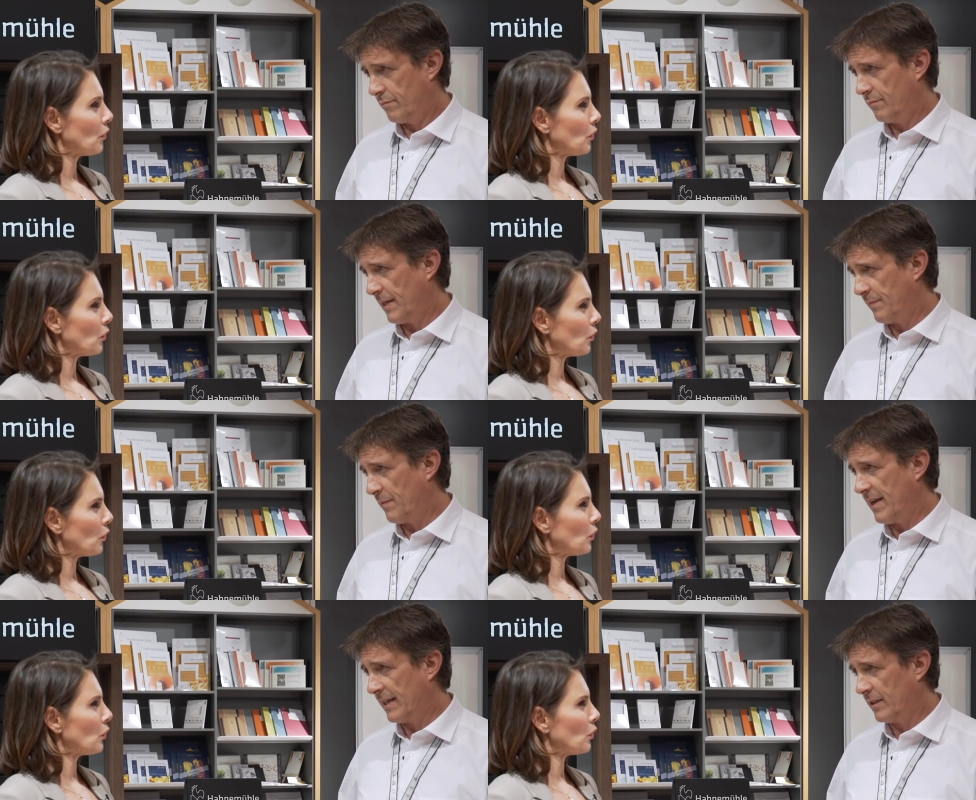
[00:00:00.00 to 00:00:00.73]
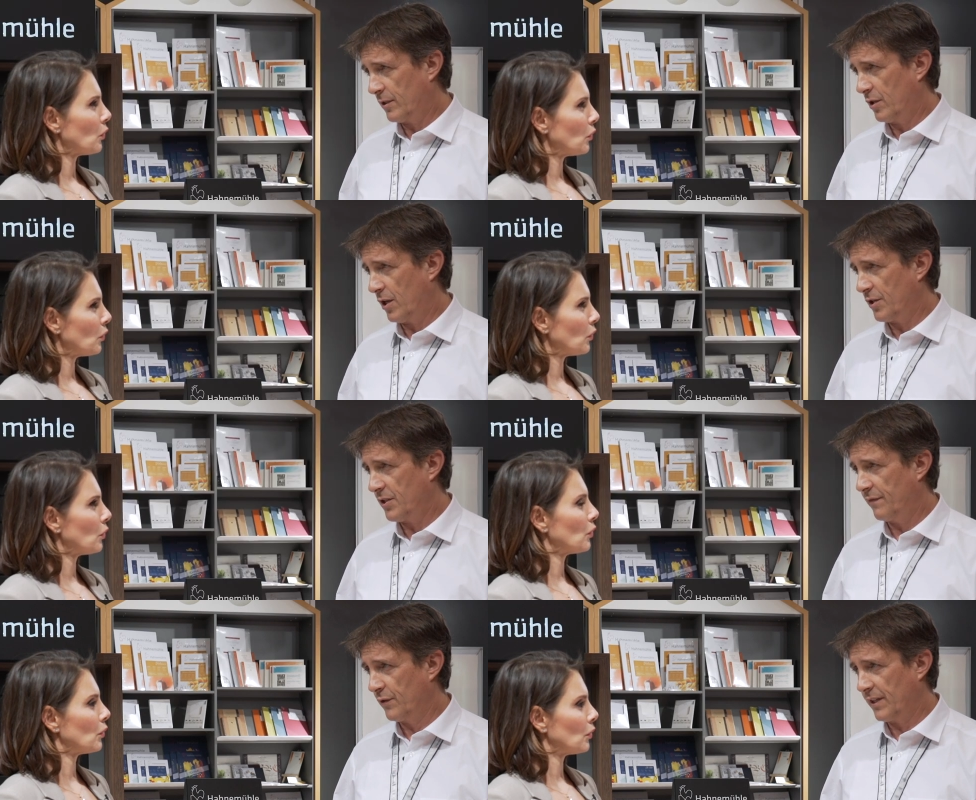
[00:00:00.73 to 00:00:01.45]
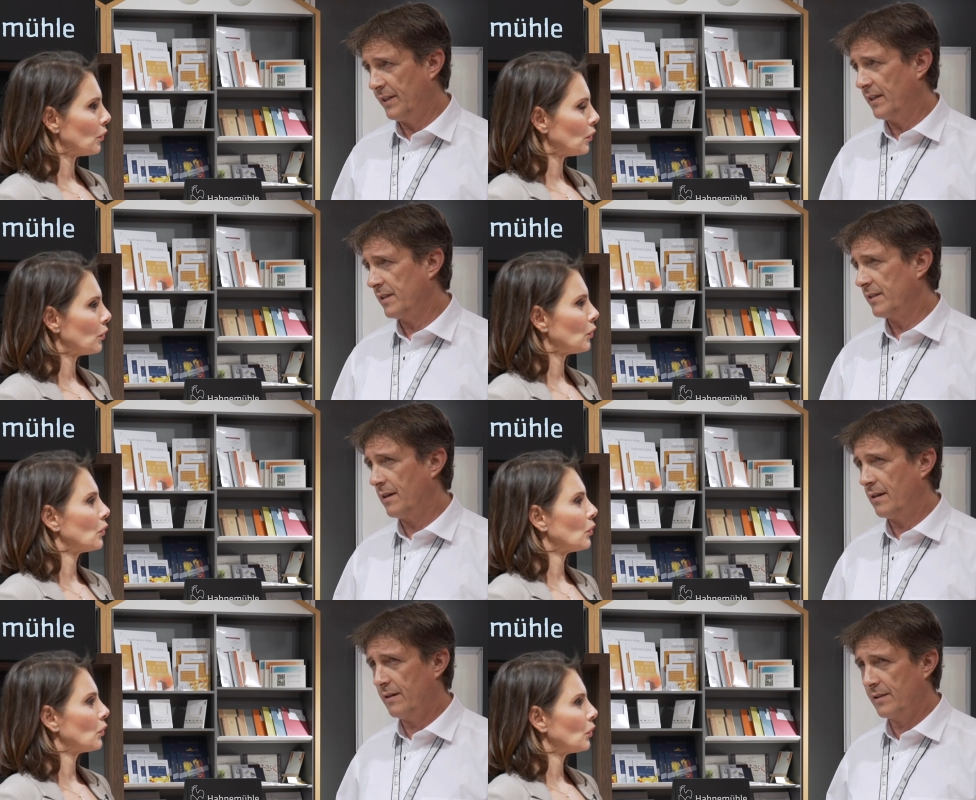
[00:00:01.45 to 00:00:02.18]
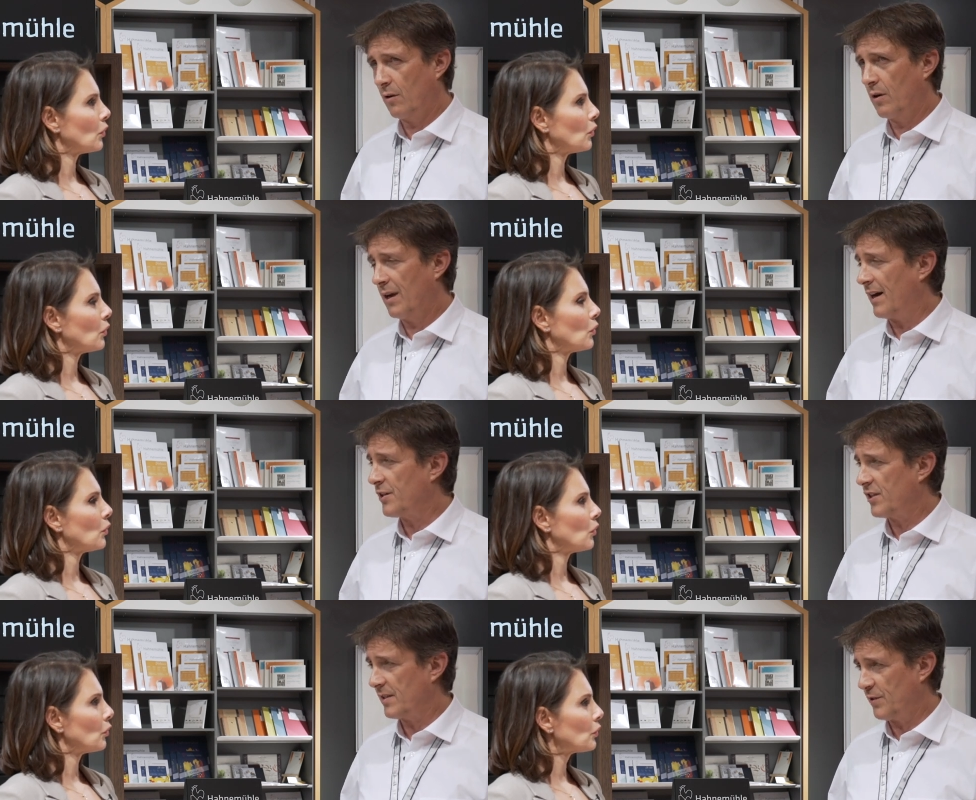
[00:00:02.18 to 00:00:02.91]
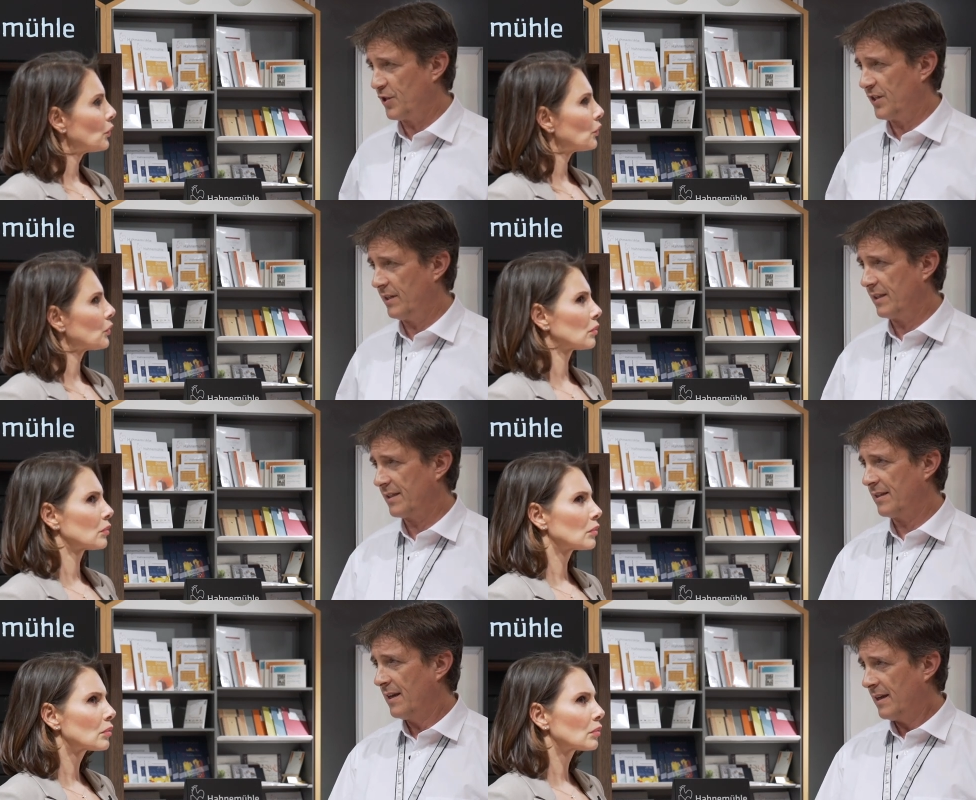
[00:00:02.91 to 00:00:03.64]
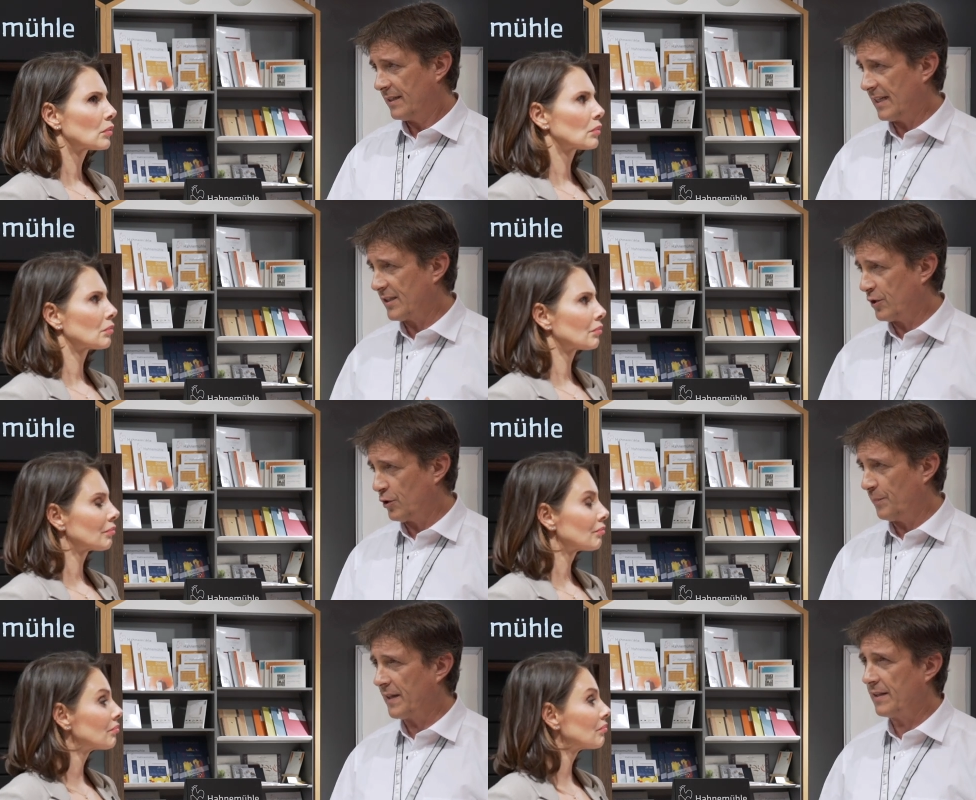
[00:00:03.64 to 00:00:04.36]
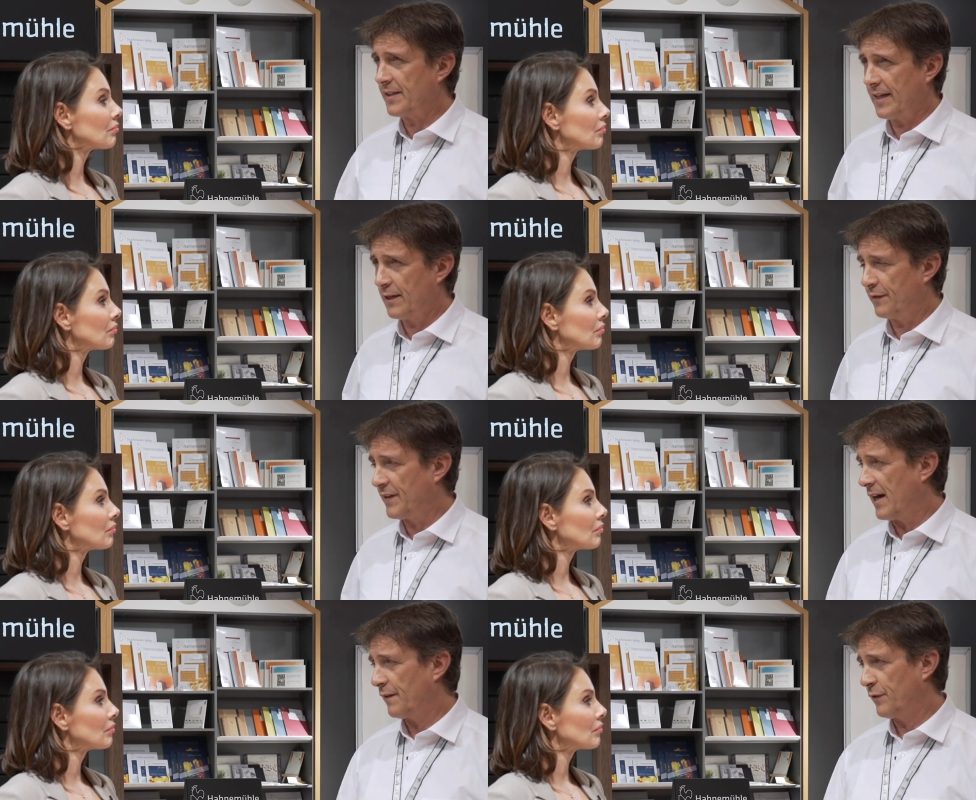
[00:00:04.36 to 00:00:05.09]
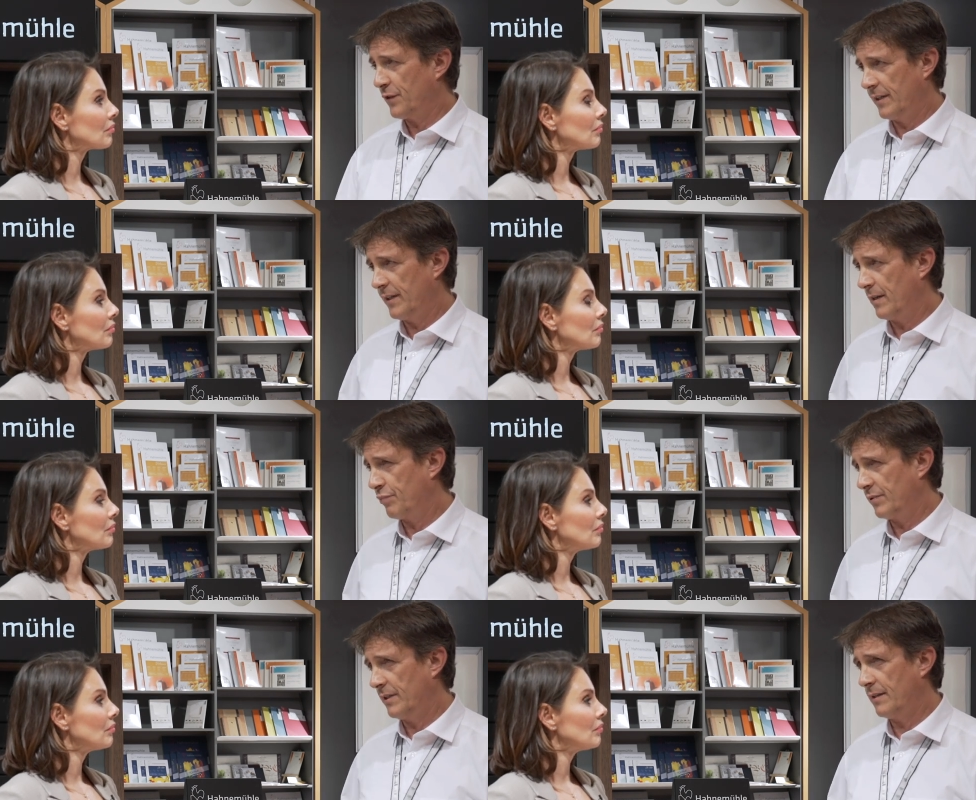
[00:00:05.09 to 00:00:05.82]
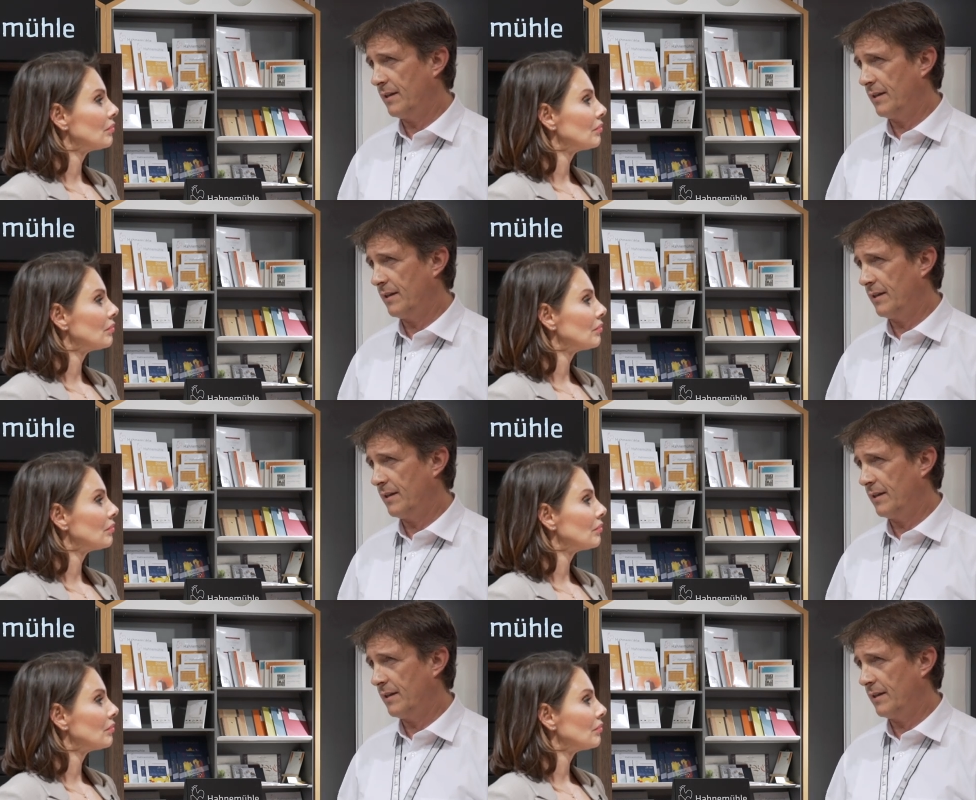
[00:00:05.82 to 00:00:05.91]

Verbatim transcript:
Speaker 1: paper making technology. Fourdrinier is, uh, is, our largest machine. That's, that's the typical state of the art Fourdrinier print,